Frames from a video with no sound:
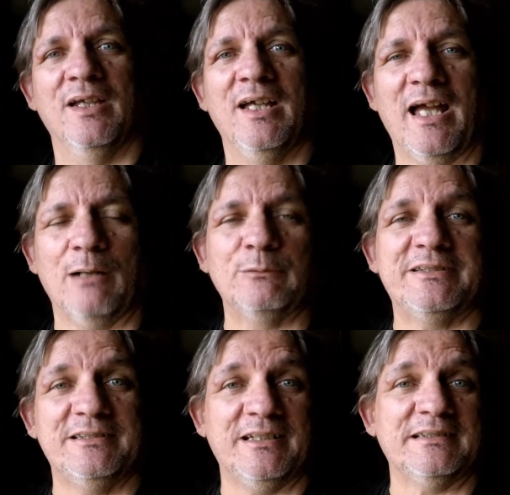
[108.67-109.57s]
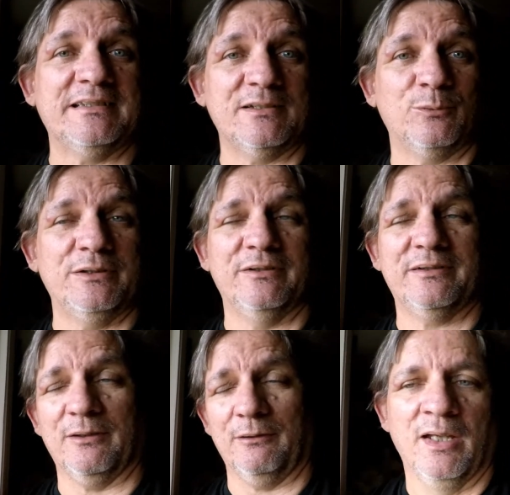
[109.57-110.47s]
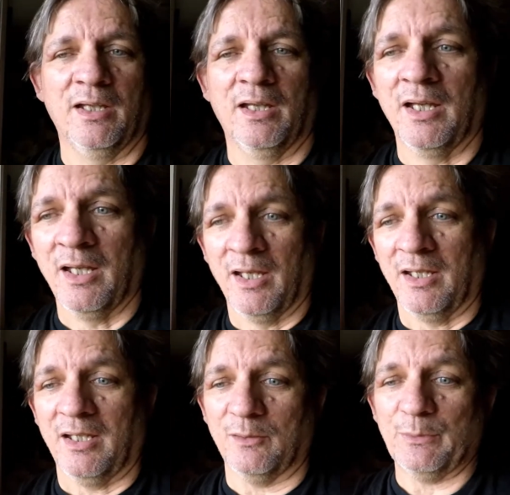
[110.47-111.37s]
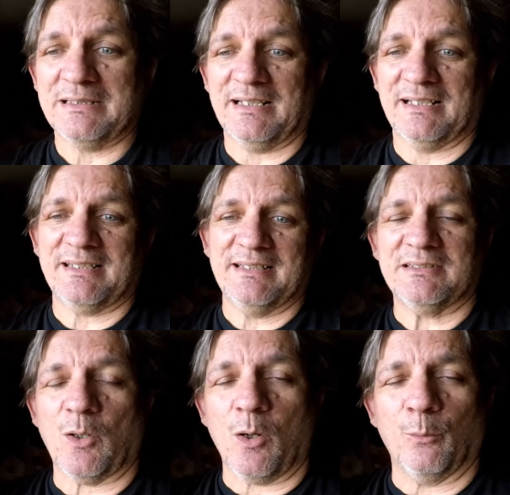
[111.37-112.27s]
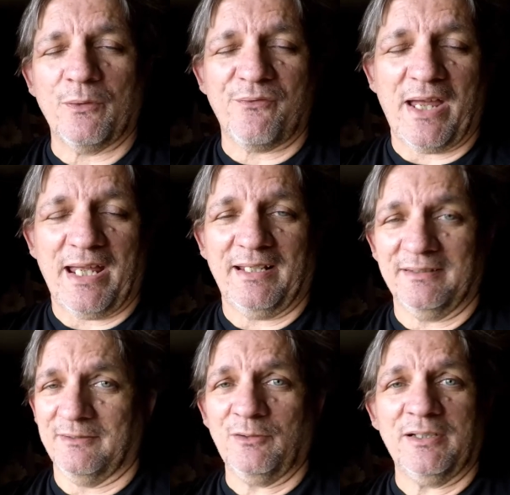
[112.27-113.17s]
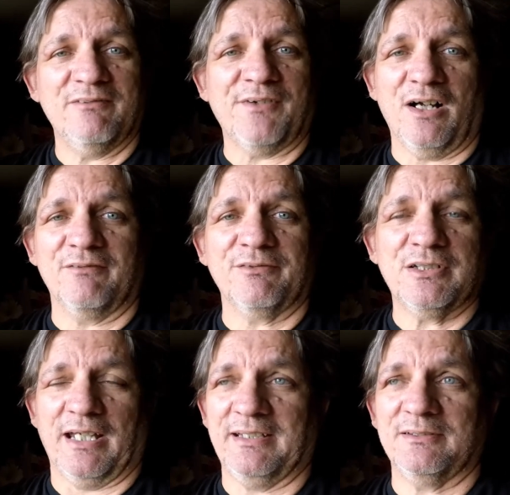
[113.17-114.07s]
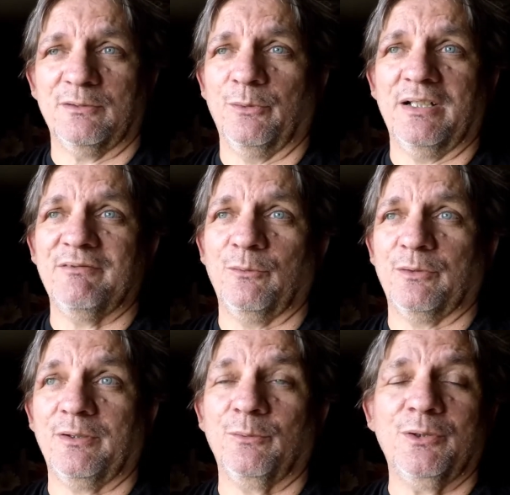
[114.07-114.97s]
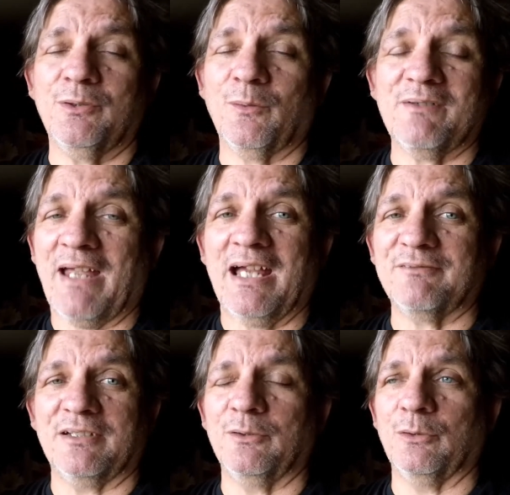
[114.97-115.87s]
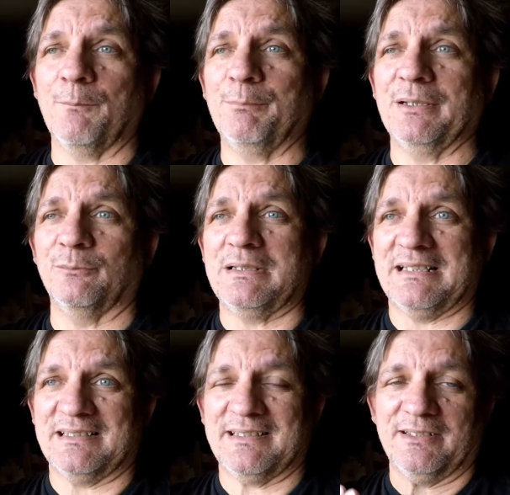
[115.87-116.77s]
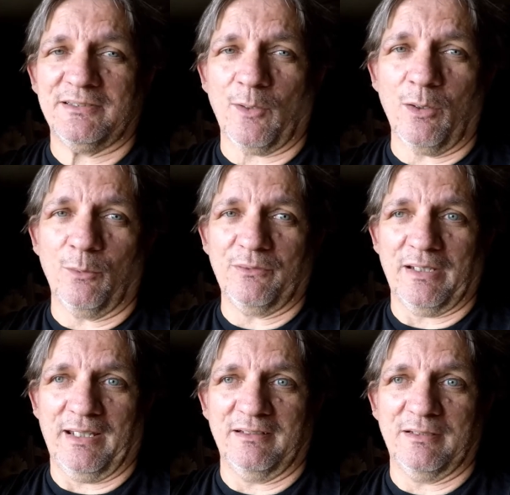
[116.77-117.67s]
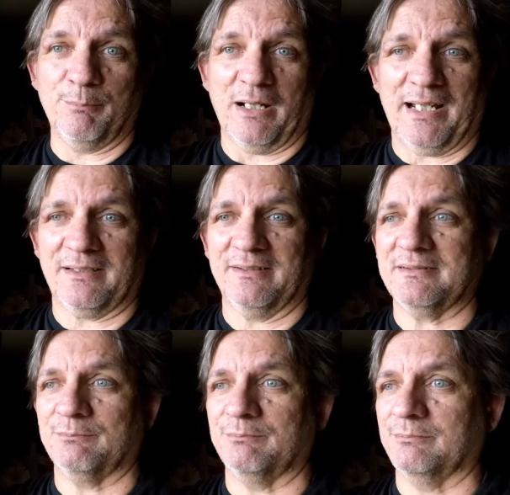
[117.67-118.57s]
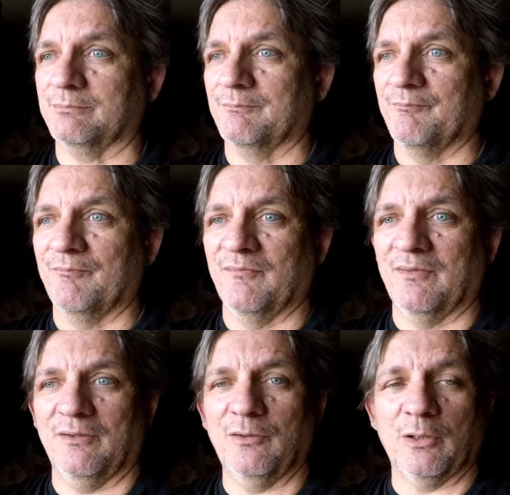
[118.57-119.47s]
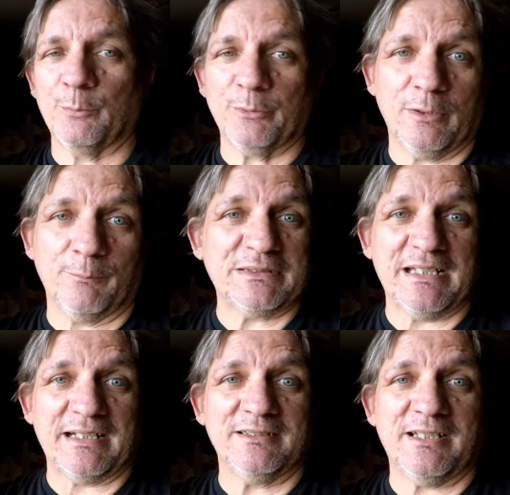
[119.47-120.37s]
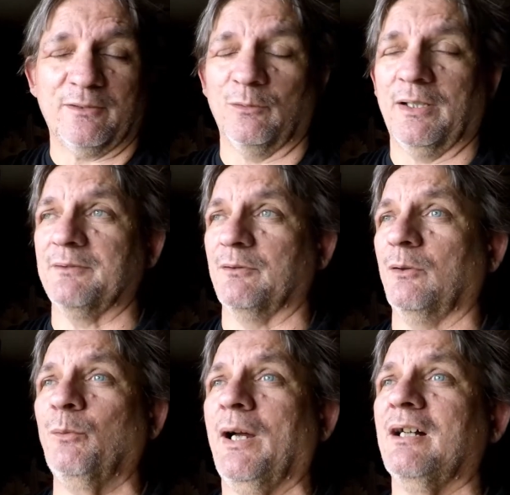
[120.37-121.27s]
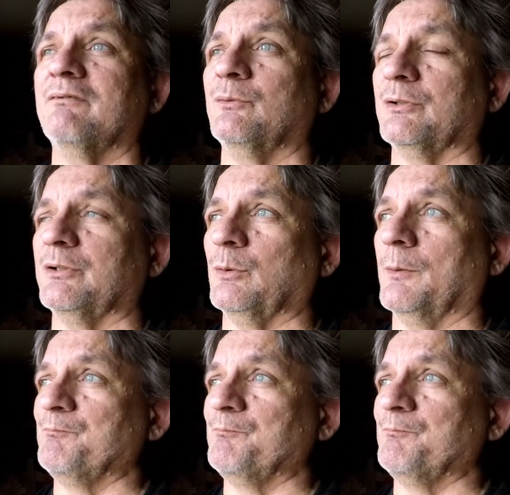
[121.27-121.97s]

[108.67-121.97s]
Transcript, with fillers: I would suggest that's where you start. And the reason I say start with that, and you can evolve or change or whatever you want to do, or you don't even have to do it. But the reason I say start with that, to practice. You can open up a second channel later on, however you want to do it.